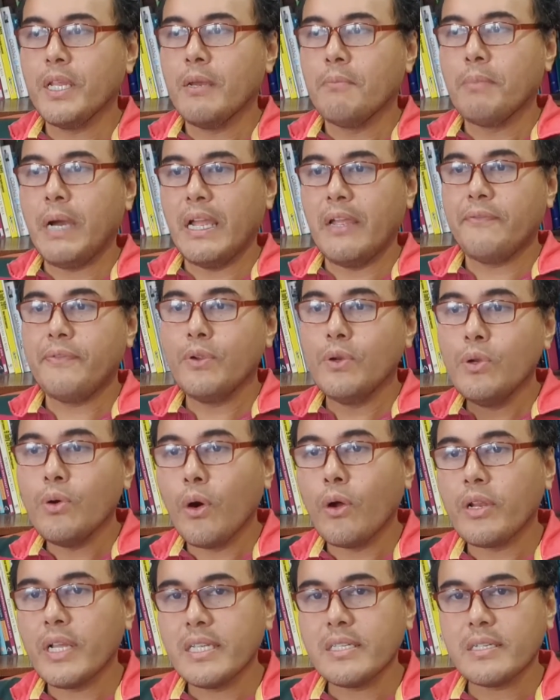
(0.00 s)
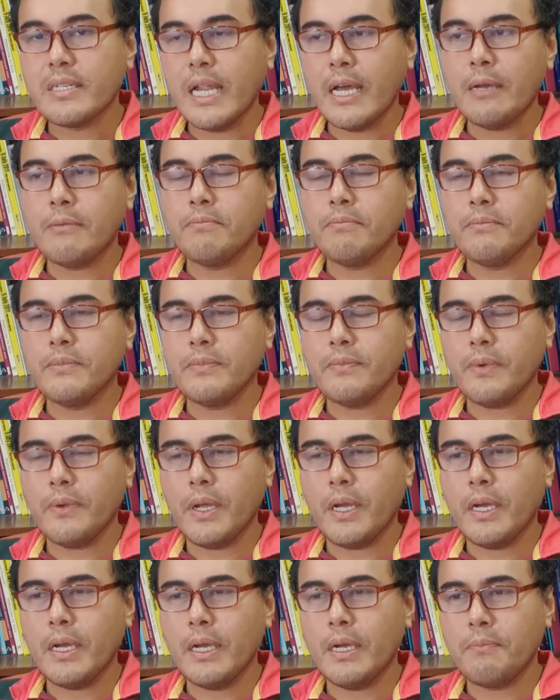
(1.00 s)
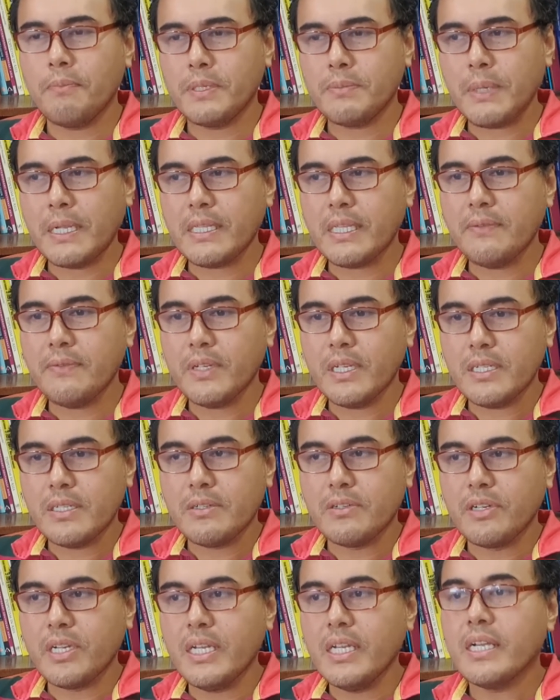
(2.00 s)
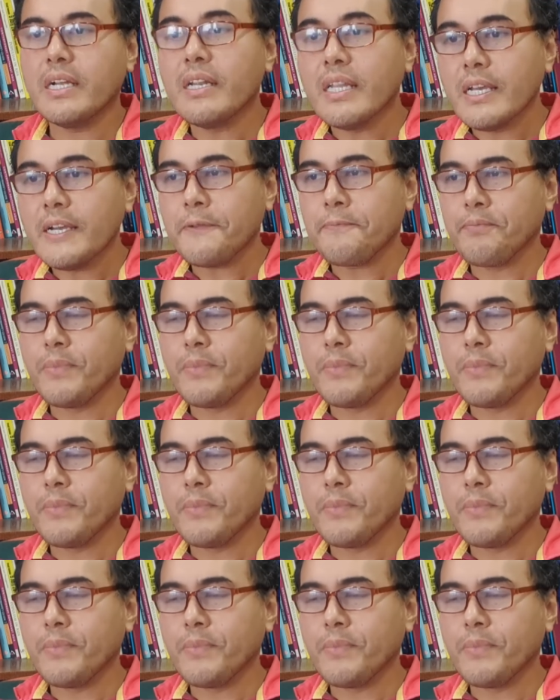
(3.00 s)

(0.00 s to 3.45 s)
But if you look on the Islam perspective, it's really clear